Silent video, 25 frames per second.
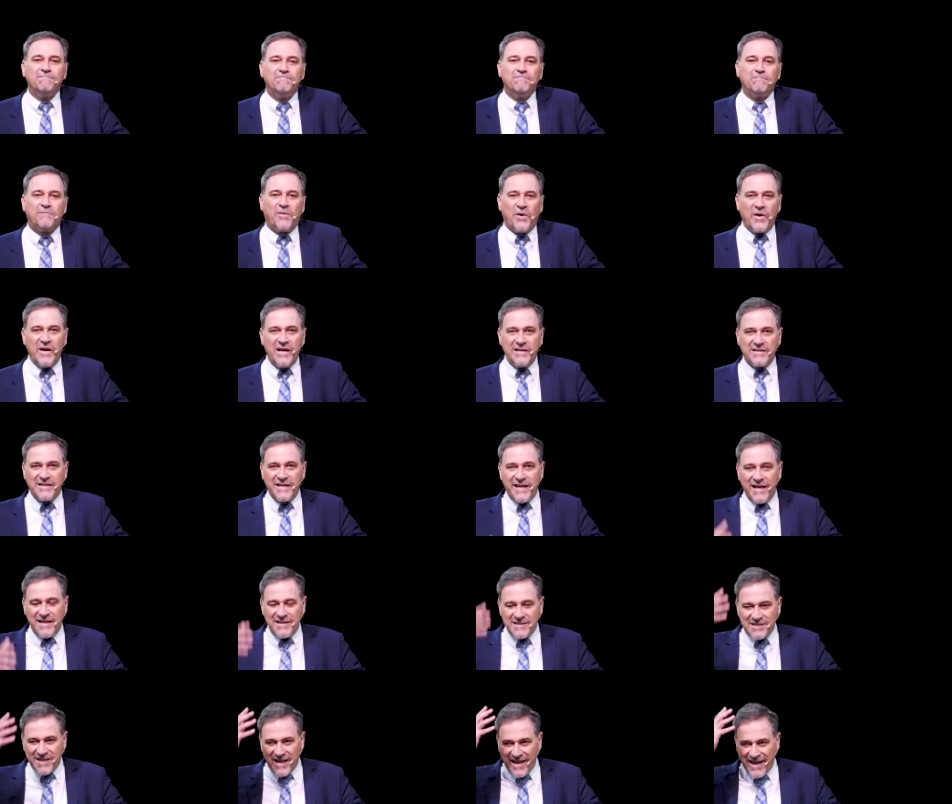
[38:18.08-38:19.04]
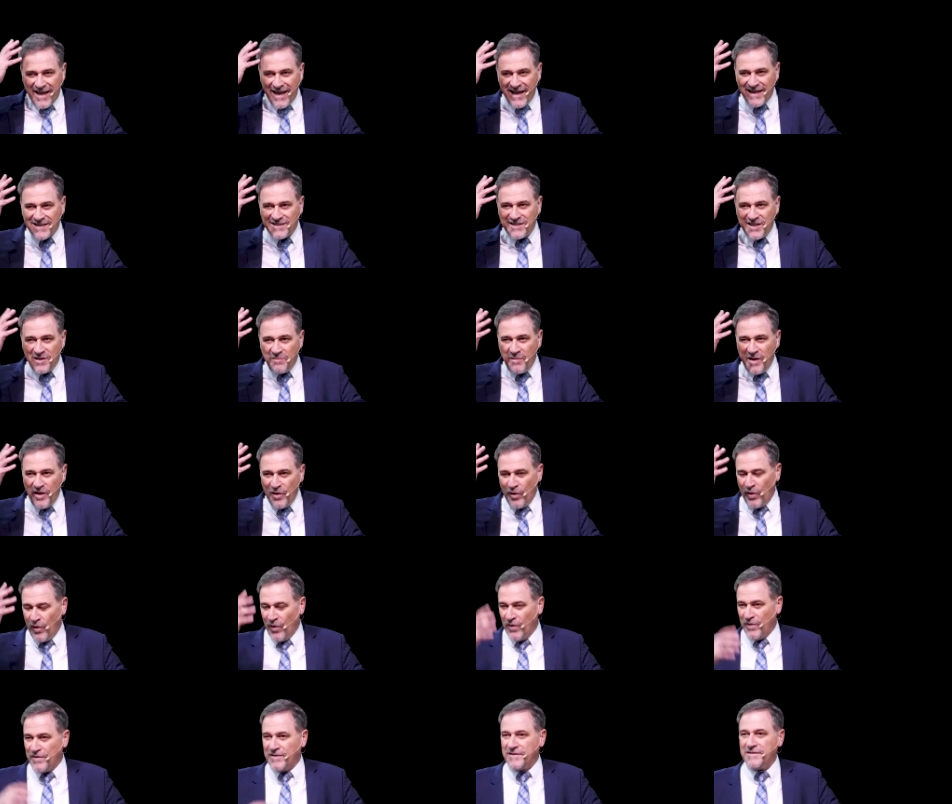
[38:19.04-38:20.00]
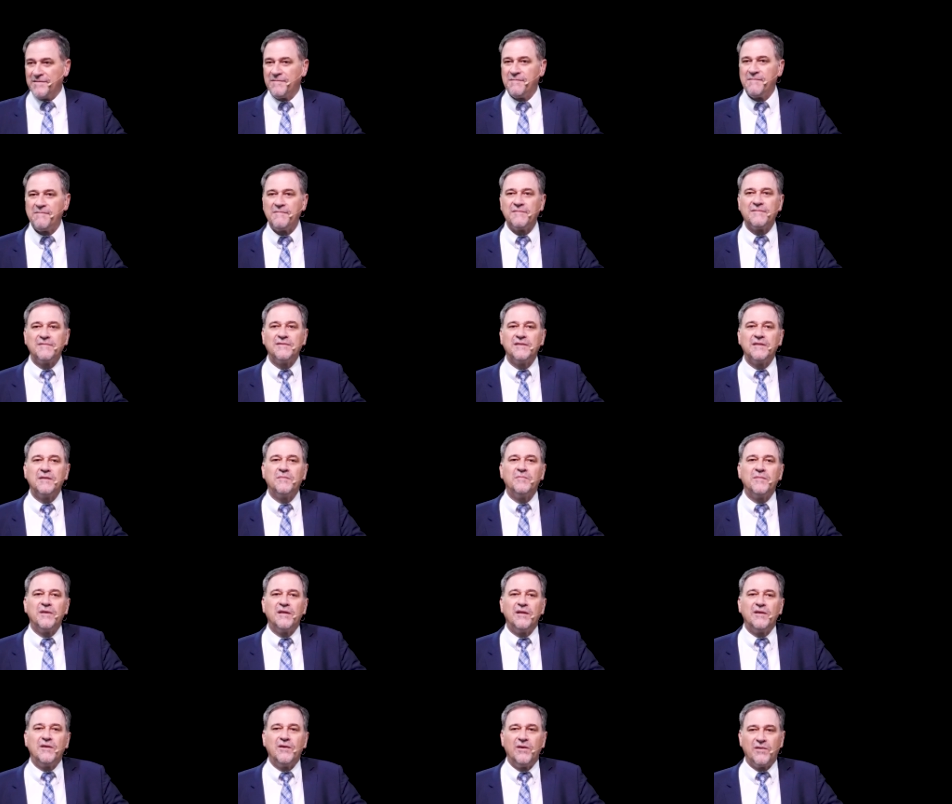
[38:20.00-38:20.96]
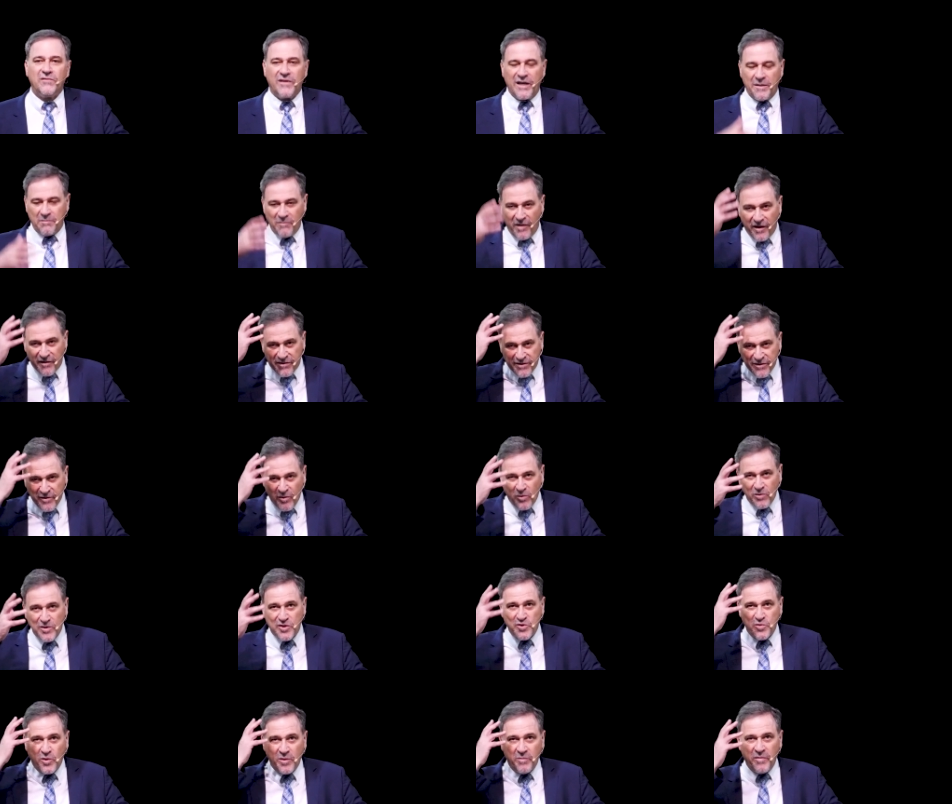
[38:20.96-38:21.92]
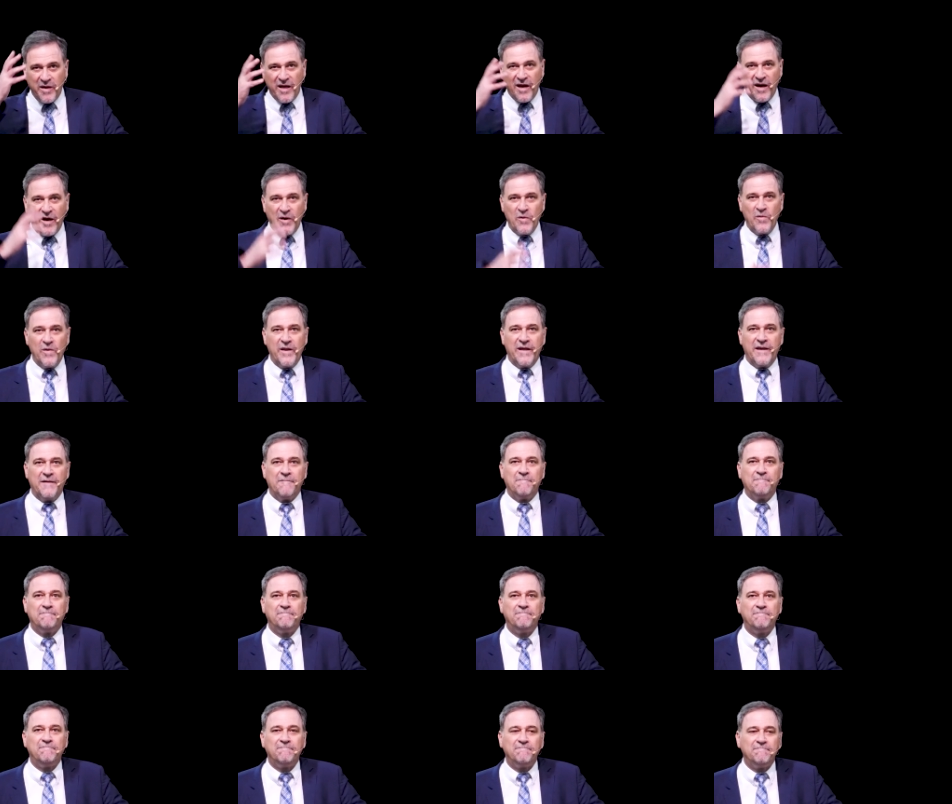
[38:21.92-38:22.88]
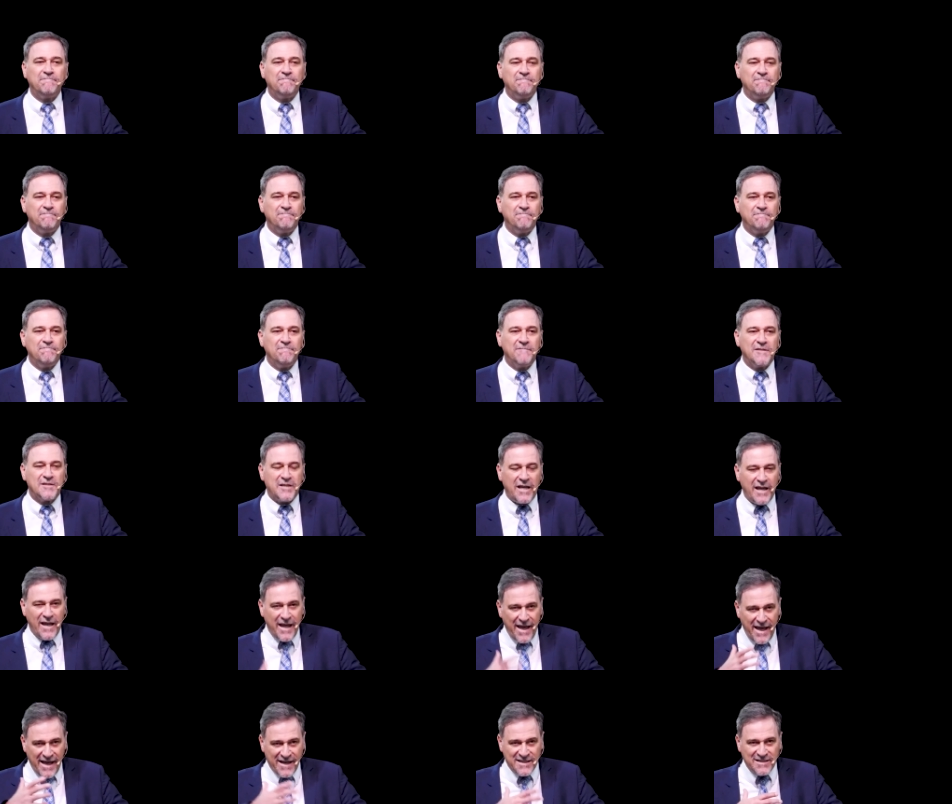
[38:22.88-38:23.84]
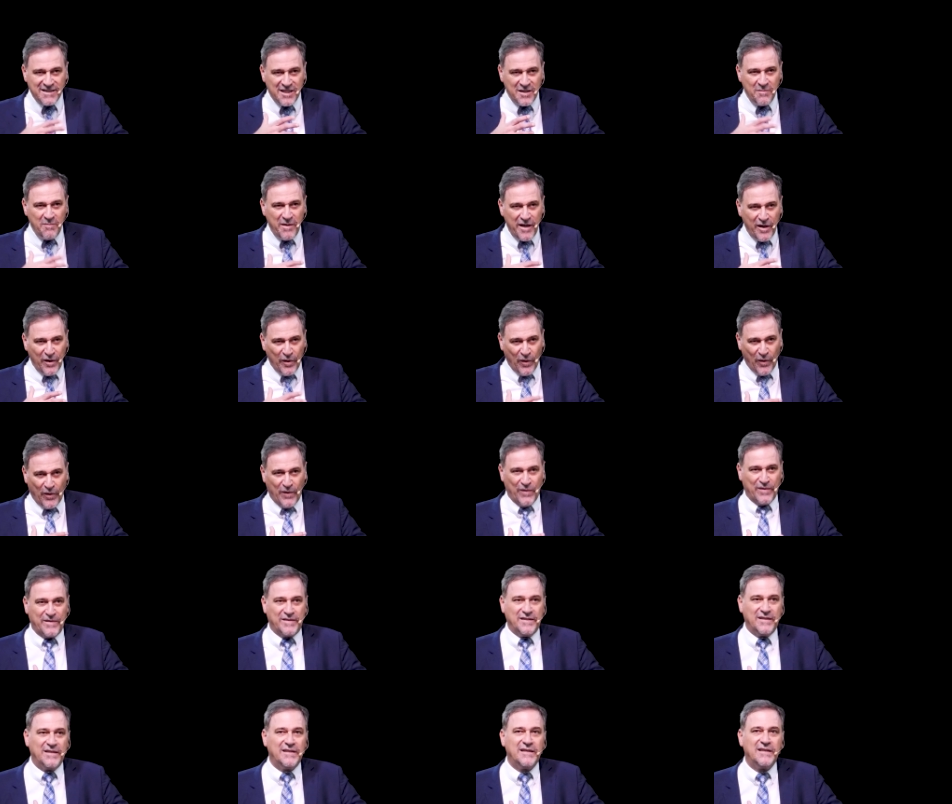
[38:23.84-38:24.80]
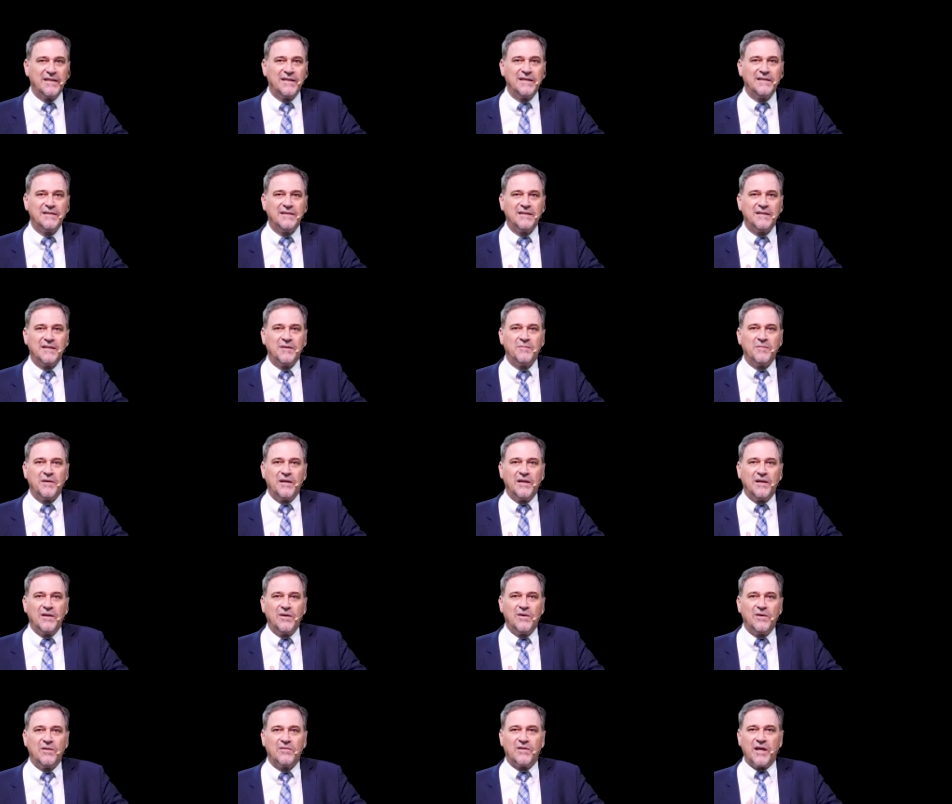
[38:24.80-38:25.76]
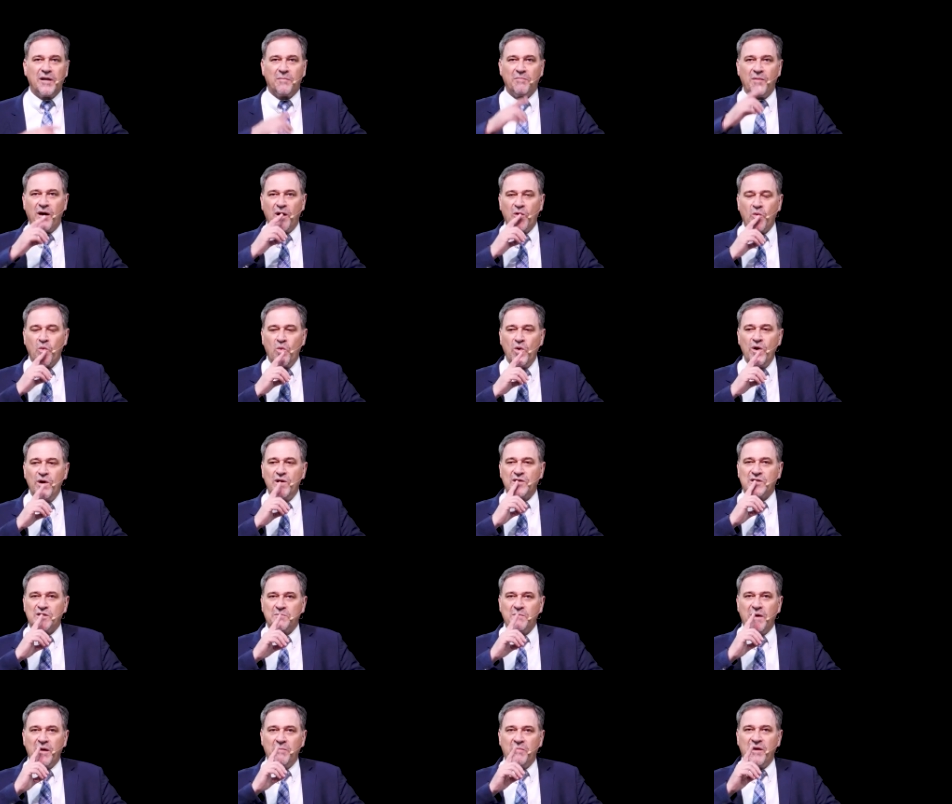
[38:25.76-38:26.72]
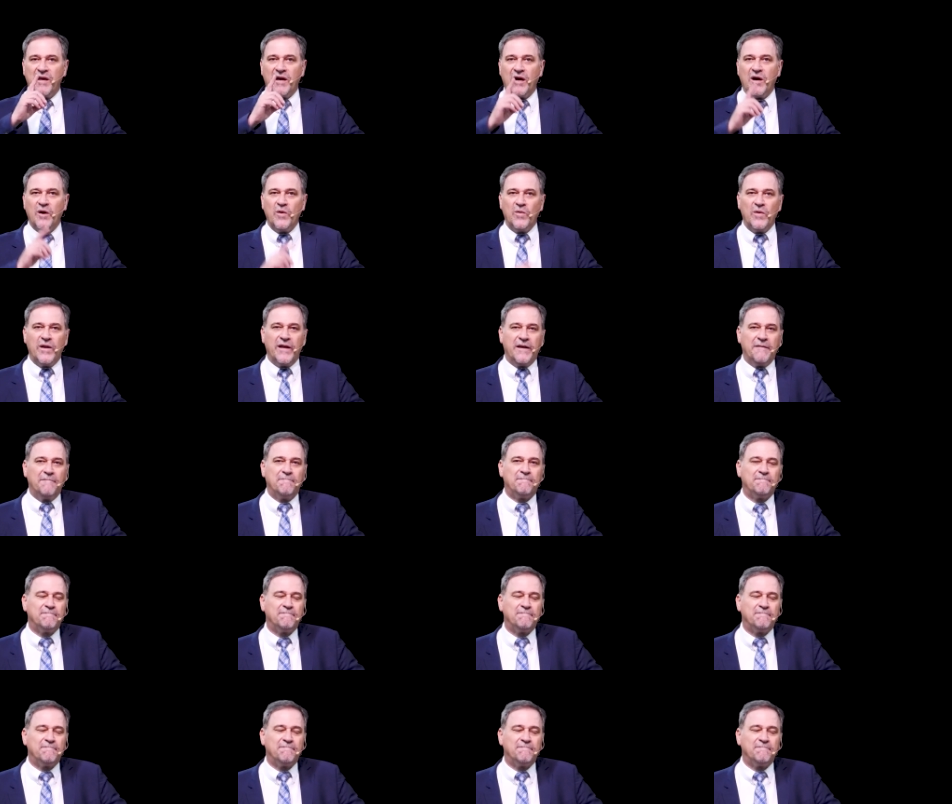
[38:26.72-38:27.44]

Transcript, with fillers: Pray it again. Say, Act in me, Lord, in me, Lord. that my thoughts will be holy. Say, Act in me, Lord, that my words may be holy.